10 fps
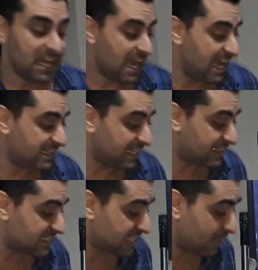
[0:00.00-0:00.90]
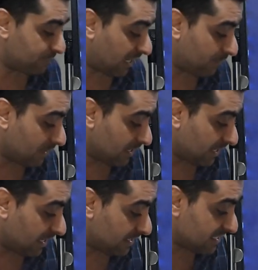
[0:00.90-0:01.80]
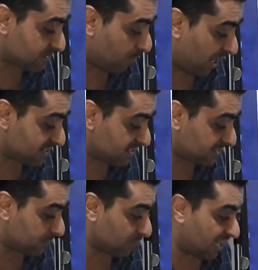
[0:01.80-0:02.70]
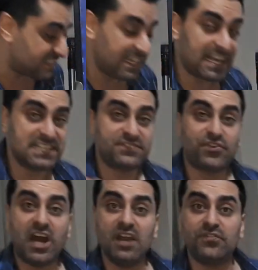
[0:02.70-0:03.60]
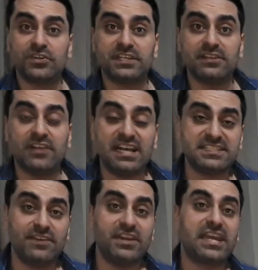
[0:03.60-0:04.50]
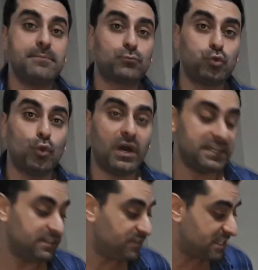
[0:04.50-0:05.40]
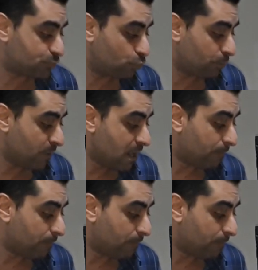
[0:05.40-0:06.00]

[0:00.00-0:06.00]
And at the same time, this Marseille team lost against Frankfurt in last away game 2-1 in this group.